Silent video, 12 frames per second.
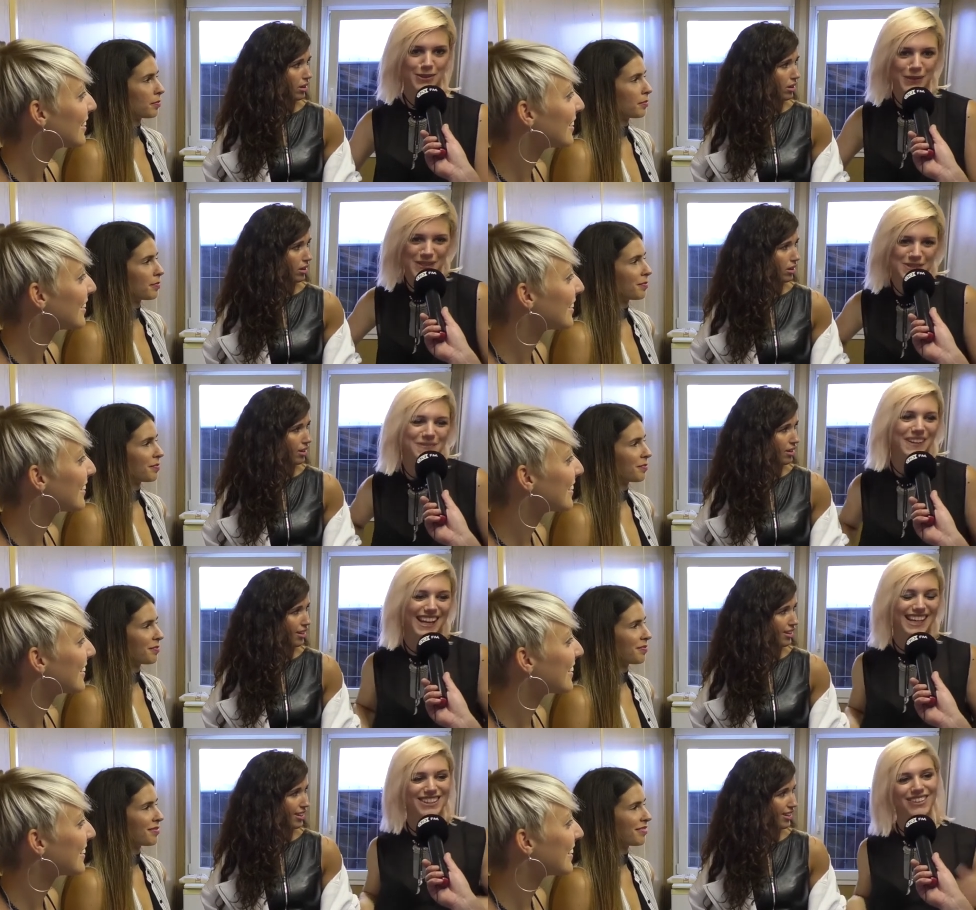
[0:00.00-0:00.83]
Speaker 1: it was
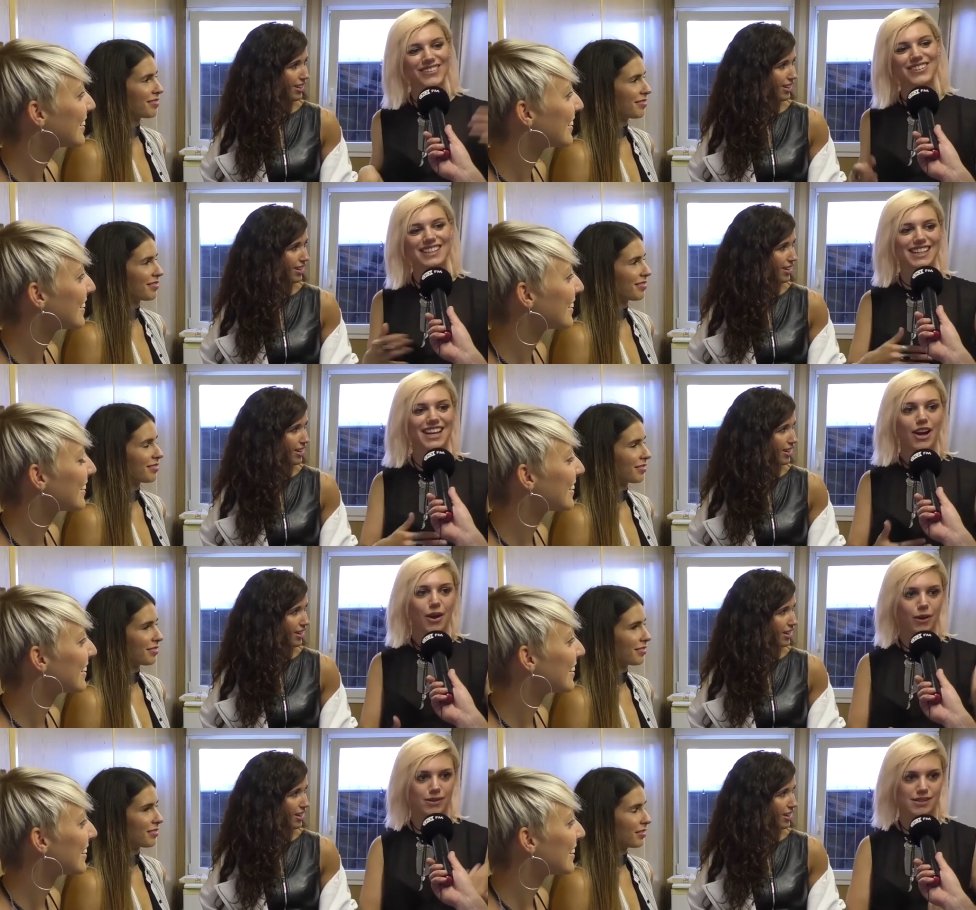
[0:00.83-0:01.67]
played already
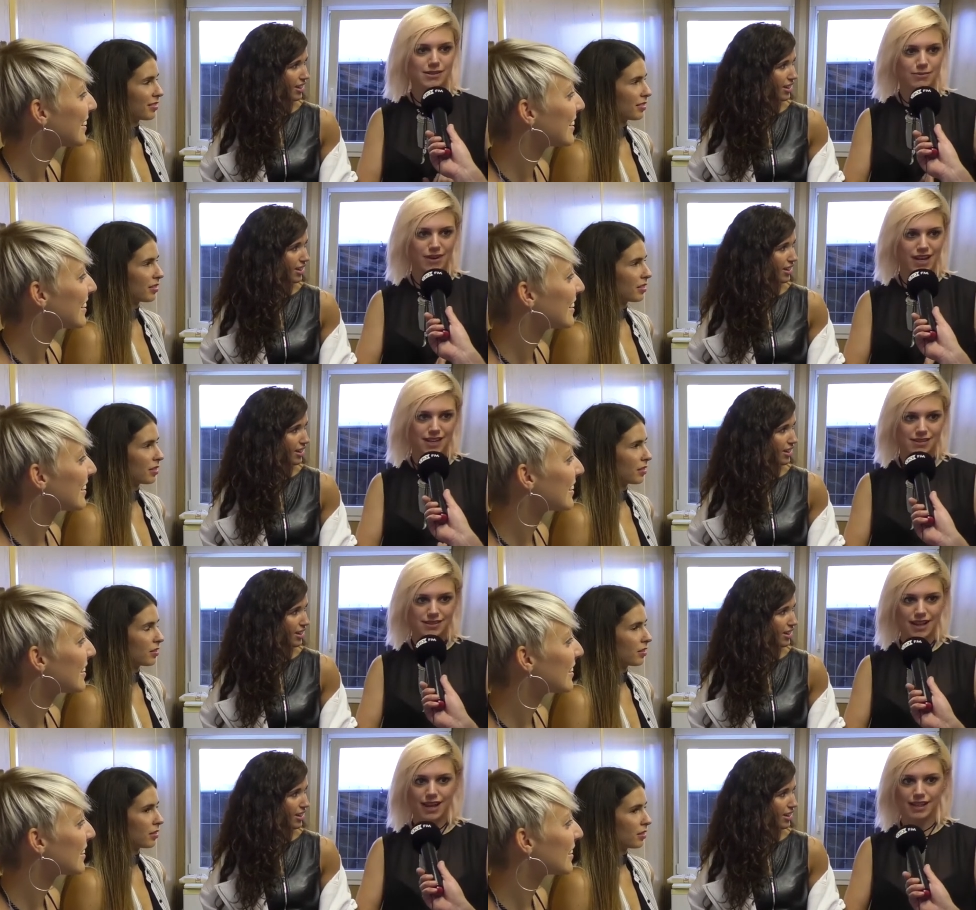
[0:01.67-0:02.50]
on some
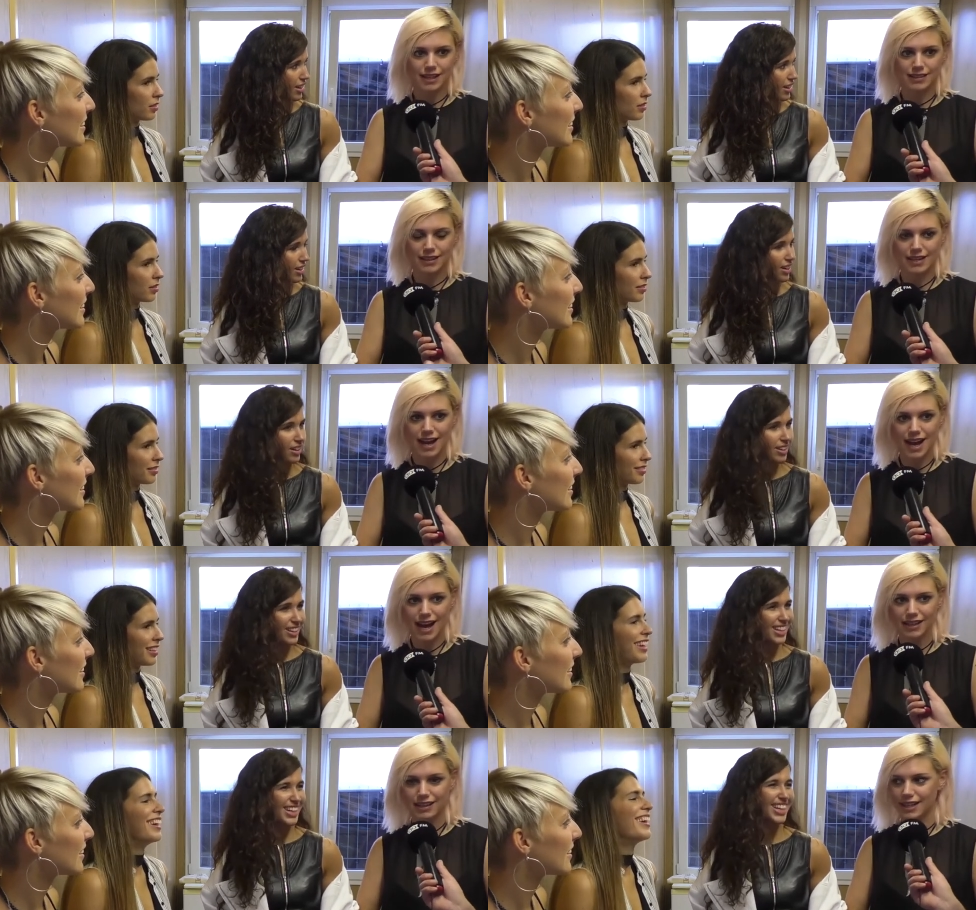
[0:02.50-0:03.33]
radios like in Den
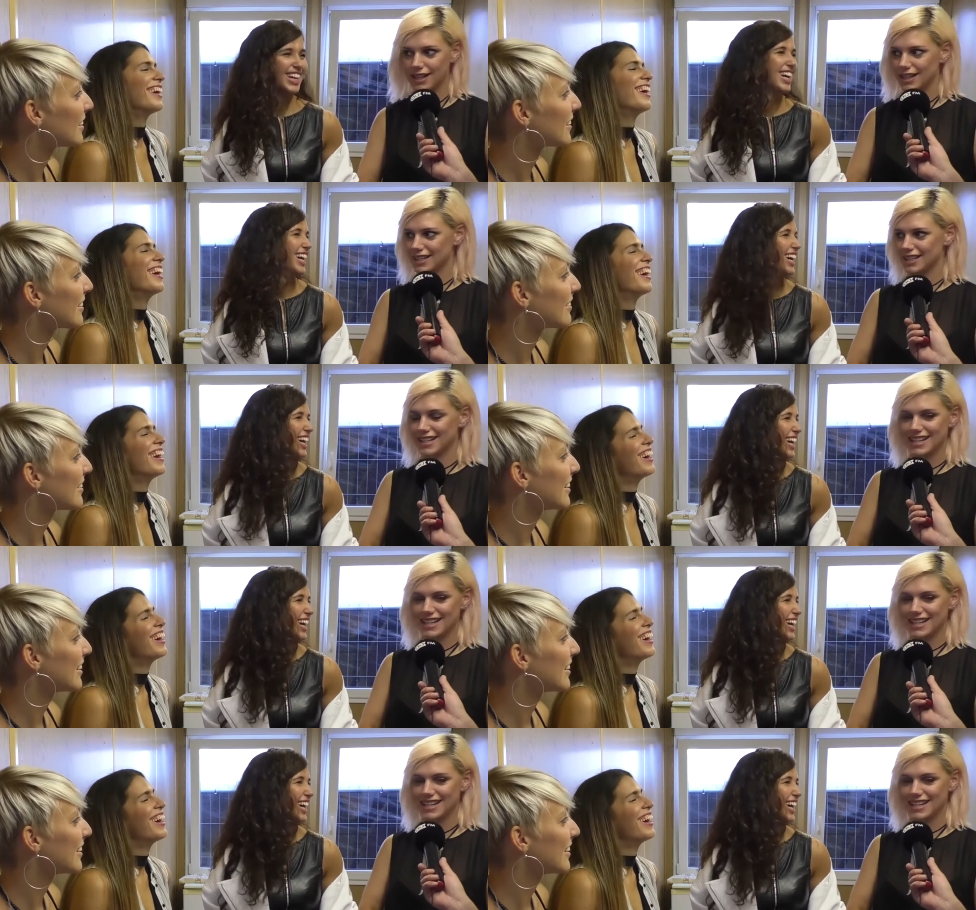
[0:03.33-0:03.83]
Haag and